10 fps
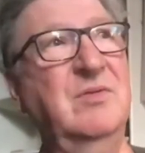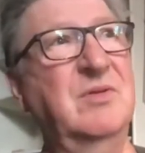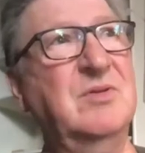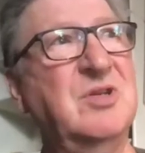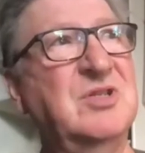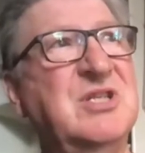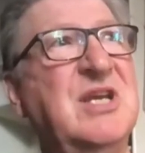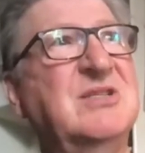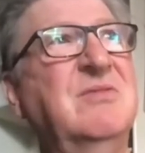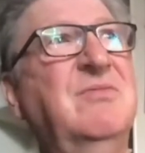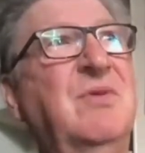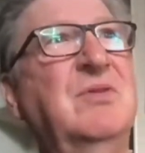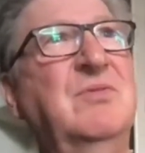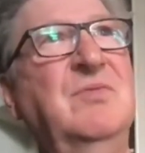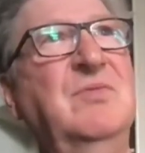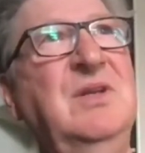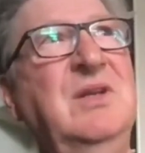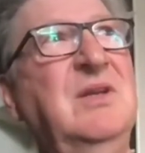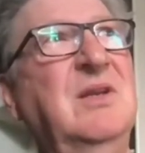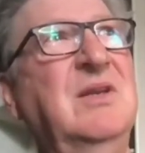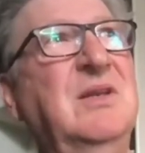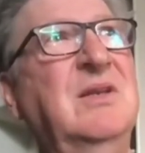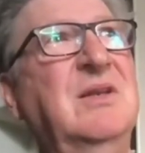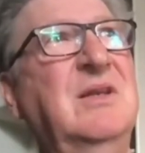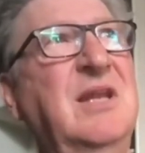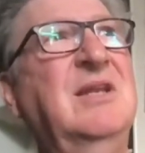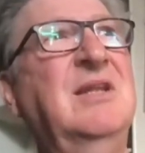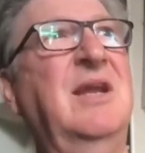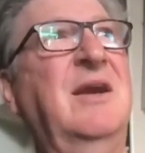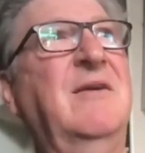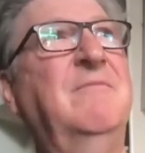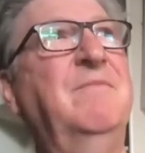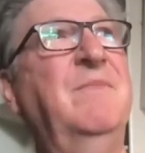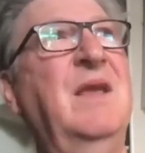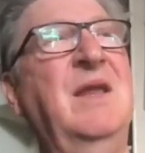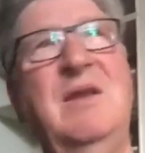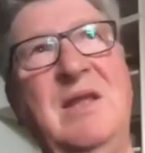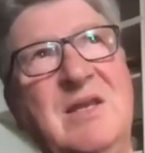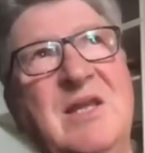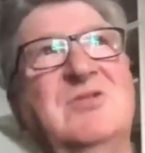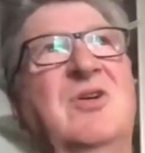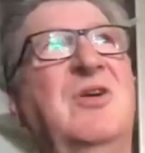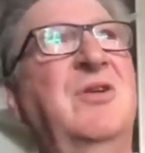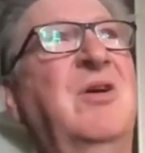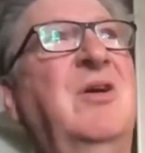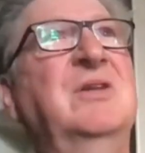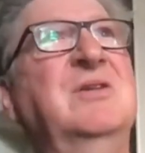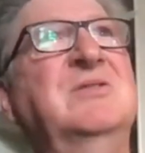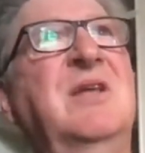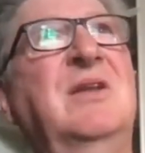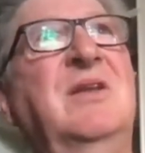success of what we did there and it has gone on is that